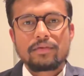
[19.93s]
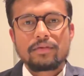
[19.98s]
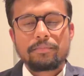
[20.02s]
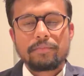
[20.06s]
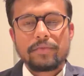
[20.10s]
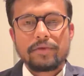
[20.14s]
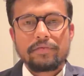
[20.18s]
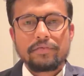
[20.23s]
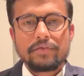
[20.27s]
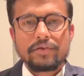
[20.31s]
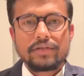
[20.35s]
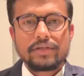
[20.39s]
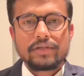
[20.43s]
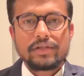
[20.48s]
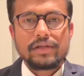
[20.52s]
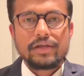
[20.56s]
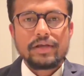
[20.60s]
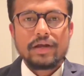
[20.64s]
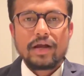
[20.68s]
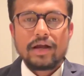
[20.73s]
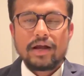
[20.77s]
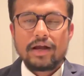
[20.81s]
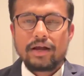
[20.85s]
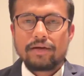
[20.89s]

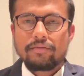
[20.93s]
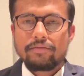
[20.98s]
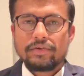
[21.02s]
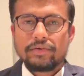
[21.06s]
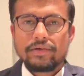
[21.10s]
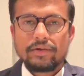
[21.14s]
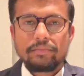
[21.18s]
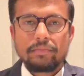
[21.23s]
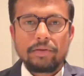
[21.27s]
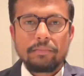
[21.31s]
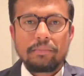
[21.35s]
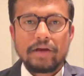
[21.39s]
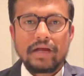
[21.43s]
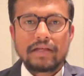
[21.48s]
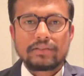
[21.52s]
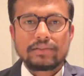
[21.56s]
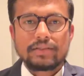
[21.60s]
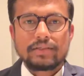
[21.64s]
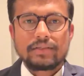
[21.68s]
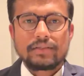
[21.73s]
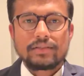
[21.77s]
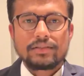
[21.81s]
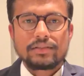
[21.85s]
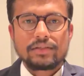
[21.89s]
Previously, I have done my
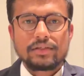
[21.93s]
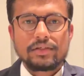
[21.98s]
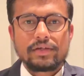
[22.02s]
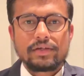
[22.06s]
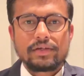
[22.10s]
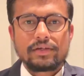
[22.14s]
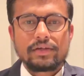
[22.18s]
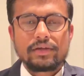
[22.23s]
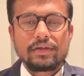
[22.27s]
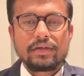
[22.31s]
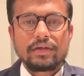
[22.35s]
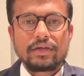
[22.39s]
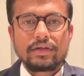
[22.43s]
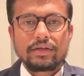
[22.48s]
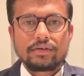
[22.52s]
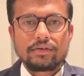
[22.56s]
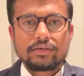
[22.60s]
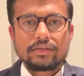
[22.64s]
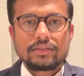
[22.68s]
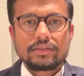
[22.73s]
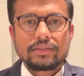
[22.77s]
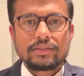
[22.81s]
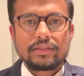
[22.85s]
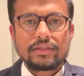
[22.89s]
Bachelor's in
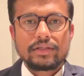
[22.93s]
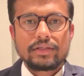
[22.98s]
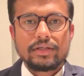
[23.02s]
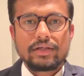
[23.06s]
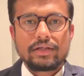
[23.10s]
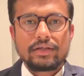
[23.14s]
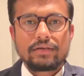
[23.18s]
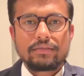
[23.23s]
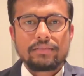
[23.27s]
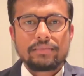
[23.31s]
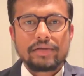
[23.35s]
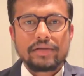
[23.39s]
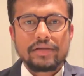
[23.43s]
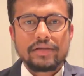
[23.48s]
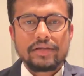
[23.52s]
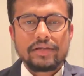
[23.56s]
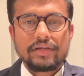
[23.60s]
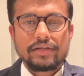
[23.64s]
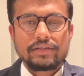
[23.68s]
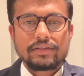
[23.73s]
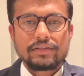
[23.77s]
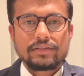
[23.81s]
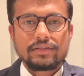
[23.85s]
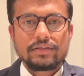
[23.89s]
Electronics and
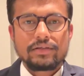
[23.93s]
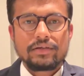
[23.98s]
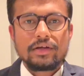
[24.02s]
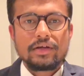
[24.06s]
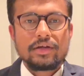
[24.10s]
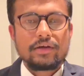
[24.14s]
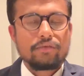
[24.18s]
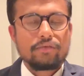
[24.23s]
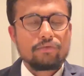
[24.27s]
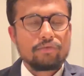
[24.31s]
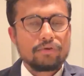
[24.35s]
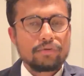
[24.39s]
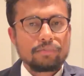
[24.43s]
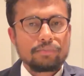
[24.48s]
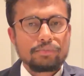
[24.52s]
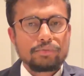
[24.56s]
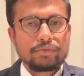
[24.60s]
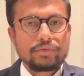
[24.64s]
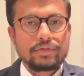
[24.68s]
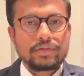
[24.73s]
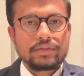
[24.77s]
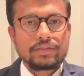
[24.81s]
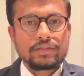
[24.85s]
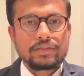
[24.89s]
Telecommunication from
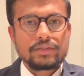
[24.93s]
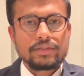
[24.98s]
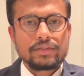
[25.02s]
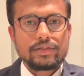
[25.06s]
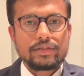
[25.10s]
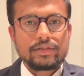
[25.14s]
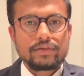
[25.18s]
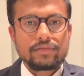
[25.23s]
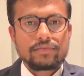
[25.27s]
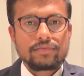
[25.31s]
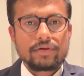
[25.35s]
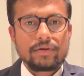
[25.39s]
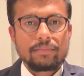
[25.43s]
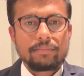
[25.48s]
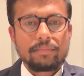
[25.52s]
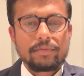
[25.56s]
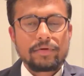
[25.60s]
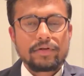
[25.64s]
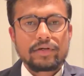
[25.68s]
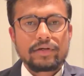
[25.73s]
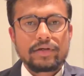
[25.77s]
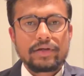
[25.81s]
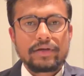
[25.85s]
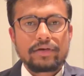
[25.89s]
Pune Institute of
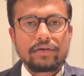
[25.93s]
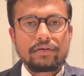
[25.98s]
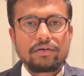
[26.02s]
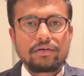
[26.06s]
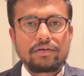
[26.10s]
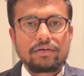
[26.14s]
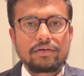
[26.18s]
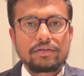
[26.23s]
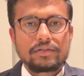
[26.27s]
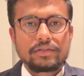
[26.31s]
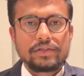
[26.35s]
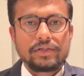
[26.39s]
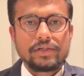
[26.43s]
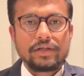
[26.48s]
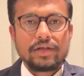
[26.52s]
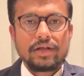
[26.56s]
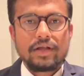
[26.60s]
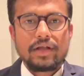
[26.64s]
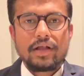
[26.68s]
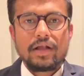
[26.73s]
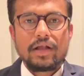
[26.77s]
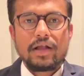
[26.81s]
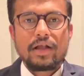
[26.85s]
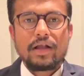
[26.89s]
Computer Technology.
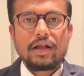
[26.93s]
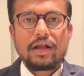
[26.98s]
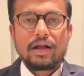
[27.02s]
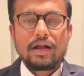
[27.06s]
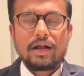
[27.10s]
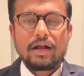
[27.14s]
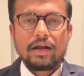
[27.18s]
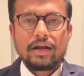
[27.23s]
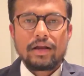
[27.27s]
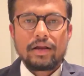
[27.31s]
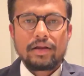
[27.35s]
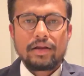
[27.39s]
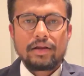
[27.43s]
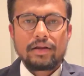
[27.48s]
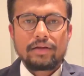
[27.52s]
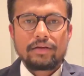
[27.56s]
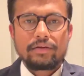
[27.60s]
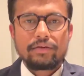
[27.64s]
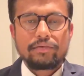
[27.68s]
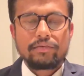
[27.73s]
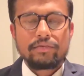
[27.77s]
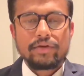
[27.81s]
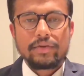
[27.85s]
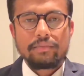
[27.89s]

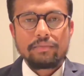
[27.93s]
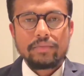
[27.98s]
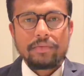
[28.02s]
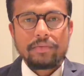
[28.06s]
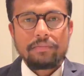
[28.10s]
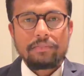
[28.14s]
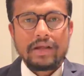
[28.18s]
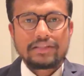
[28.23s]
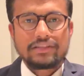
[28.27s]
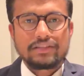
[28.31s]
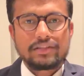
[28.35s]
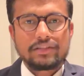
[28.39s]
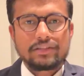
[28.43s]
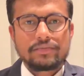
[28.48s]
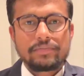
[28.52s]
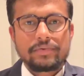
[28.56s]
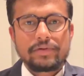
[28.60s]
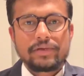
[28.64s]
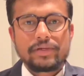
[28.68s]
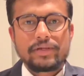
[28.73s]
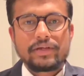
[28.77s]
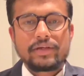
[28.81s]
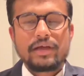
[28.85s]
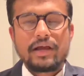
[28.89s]
And during my bachelor's
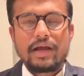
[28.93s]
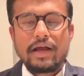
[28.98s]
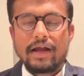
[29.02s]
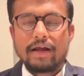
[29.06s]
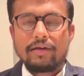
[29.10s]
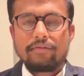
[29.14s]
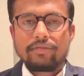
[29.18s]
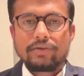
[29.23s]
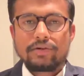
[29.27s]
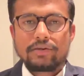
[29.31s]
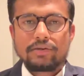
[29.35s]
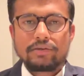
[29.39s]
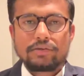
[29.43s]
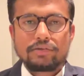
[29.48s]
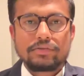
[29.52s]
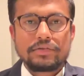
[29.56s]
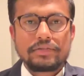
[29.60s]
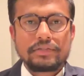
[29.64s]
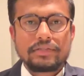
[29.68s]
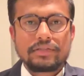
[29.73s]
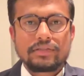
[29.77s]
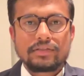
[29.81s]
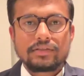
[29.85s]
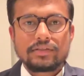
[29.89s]
period, I have done two
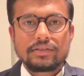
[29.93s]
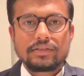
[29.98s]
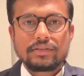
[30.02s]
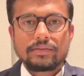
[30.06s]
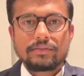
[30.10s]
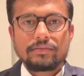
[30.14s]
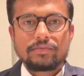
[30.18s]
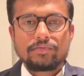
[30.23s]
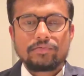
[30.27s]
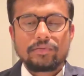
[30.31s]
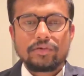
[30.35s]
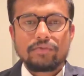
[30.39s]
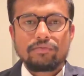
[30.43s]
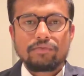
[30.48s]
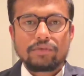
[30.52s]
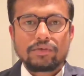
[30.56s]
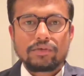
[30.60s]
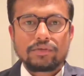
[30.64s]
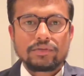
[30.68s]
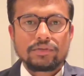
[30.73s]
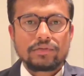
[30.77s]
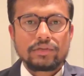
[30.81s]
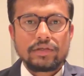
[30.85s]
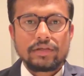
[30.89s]
internships. One
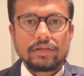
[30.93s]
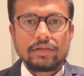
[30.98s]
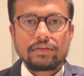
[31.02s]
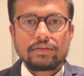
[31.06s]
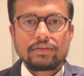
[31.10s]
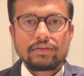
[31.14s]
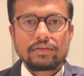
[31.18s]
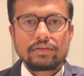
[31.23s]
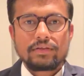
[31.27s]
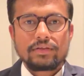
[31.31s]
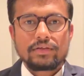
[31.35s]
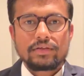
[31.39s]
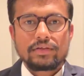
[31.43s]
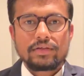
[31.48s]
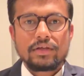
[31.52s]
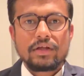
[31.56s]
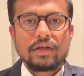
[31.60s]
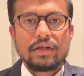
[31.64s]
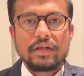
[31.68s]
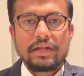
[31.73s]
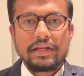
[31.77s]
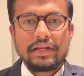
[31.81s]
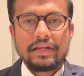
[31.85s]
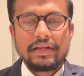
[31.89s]
was in the
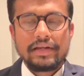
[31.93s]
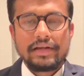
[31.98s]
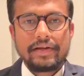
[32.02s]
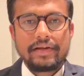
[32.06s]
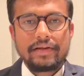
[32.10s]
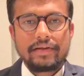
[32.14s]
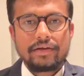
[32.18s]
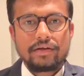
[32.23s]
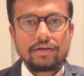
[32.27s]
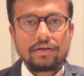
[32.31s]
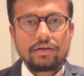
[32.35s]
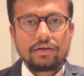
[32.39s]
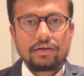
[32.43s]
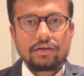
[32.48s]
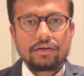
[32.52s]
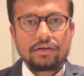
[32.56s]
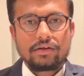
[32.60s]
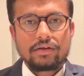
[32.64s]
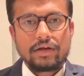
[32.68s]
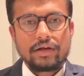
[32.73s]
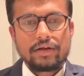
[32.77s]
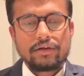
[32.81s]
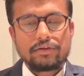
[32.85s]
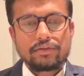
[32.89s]
leading
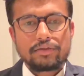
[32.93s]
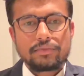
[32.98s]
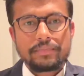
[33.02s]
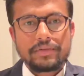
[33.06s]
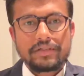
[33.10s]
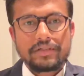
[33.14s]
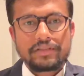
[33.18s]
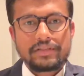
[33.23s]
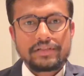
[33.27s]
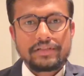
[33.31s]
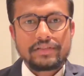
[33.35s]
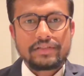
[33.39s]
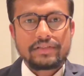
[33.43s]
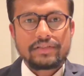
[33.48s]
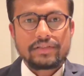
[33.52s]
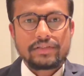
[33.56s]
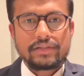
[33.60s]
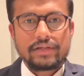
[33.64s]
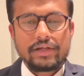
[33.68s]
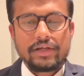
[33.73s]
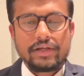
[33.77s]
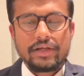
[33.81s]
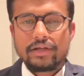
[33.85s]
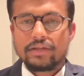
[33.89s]
aerospace
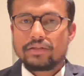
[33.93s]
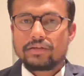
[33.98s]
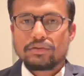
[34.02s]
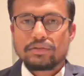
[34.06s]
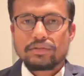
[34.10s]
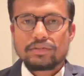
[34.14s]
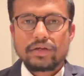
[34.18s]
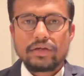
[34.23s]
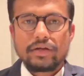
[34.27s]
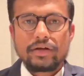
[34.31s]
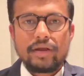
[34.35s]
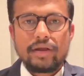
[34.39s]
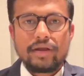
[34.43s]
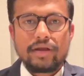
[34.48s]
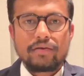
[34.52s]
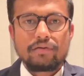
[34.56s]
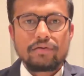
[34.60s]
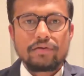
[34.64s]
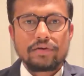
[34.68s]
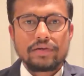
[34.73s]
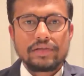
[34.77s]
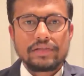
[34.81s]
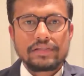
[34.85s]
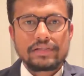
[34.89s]
industry, Hindustan
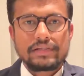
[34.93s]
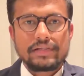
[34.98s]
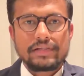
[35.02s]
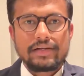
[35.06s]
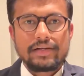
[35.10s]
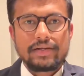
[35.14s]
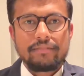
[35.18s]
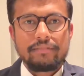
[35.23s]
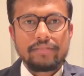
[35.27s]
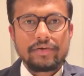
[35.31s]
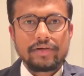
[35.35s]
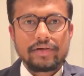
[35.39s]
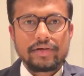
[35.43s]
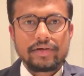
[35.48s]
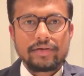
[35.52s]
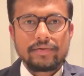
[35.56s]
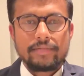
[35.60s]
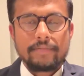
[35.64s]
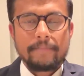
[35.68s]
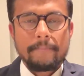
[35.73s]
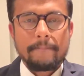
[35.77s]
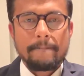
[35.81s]
Aeronautics and Limited.